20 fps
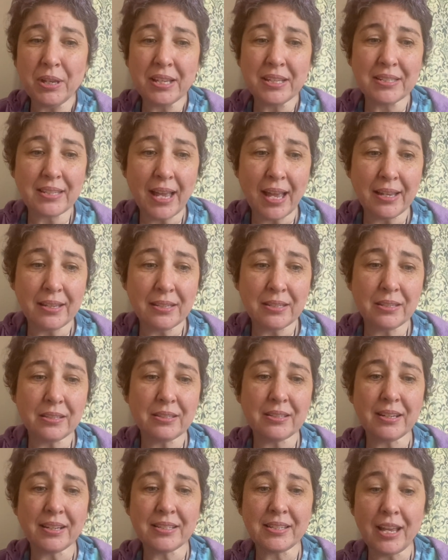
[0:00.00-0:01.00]

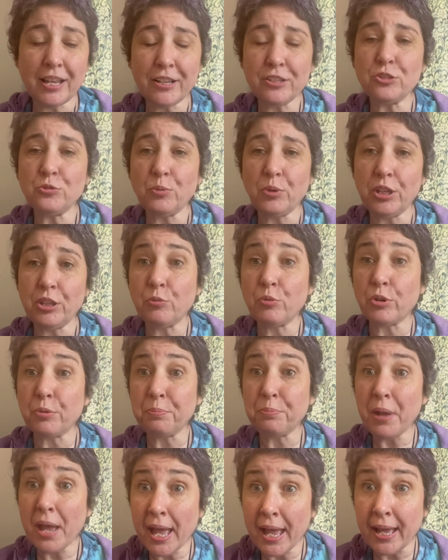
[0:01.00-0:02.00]
success with were
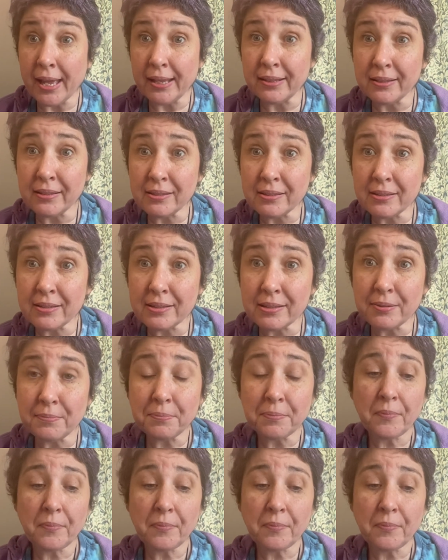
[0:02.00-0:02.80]
pens.